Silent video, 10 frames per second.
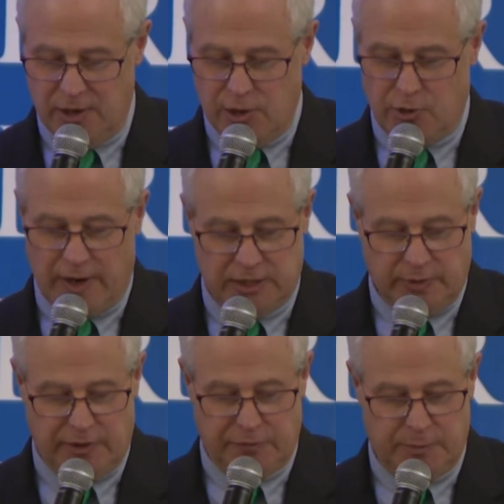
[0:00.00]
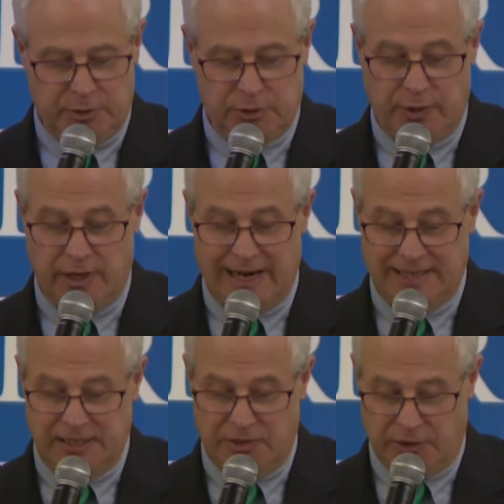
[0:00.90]
who graduated from New Trier in
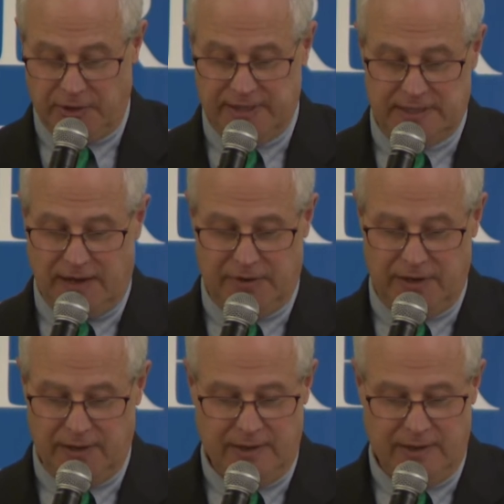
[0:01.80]
1937.